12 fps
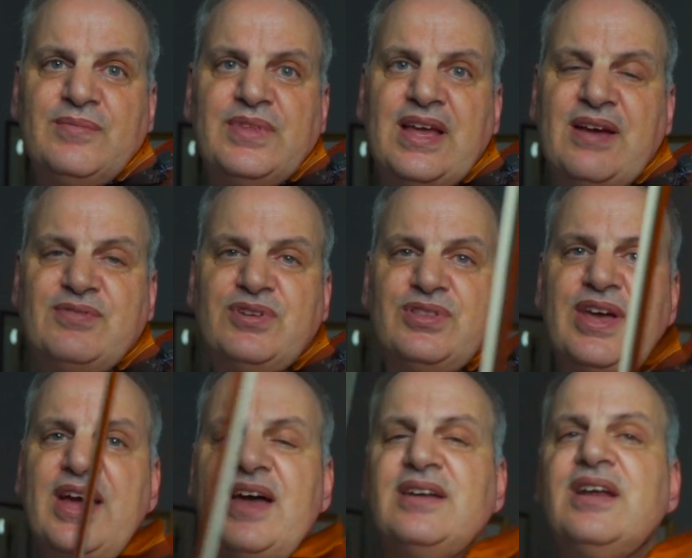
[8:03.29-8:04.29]
After
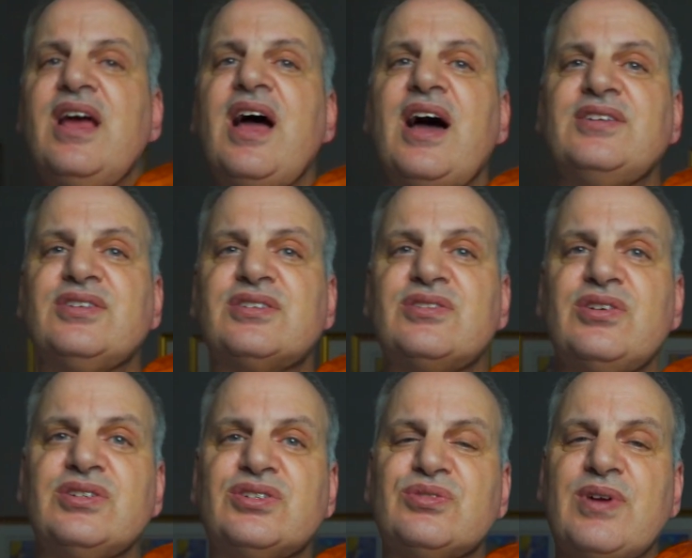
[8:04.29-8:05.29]
that, I just go
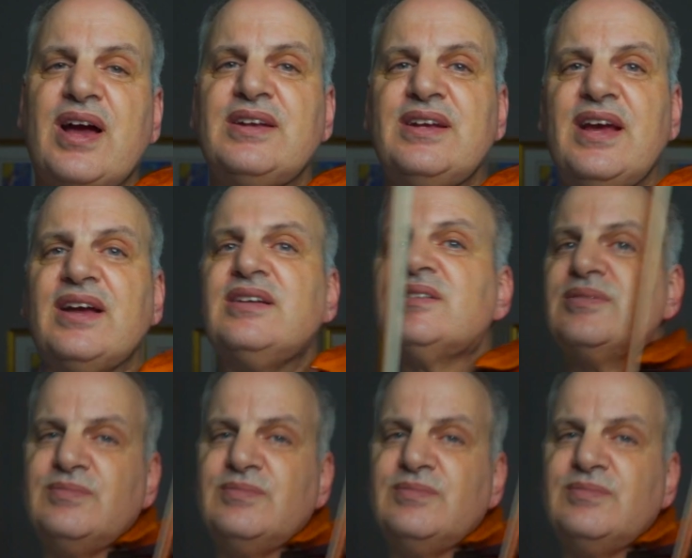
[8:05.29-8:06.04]
to Schradieck,